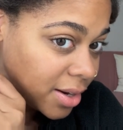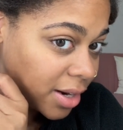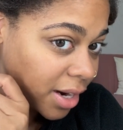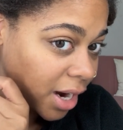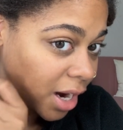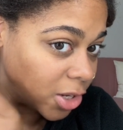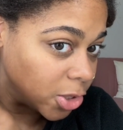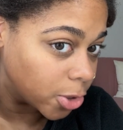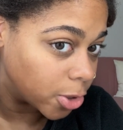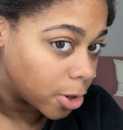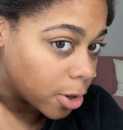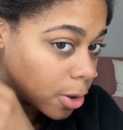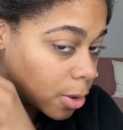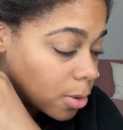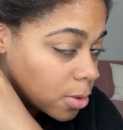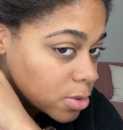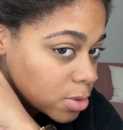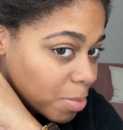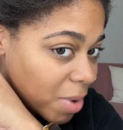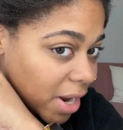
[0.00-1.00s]
and your
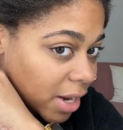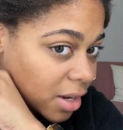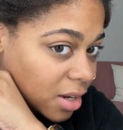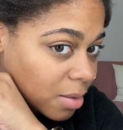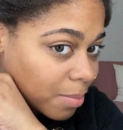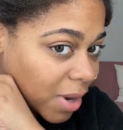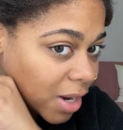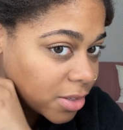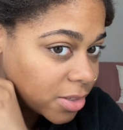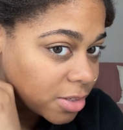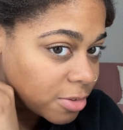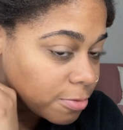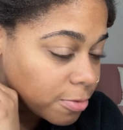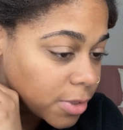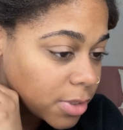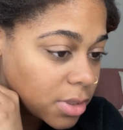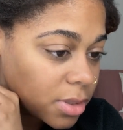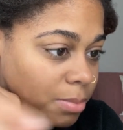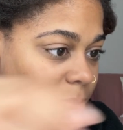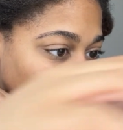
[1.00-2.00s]
curls might come out
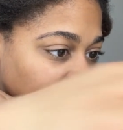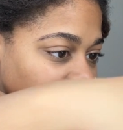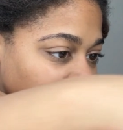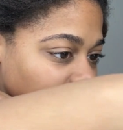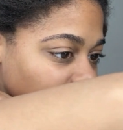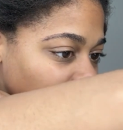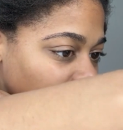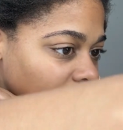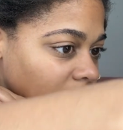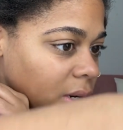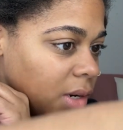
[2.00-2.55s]
different than mine.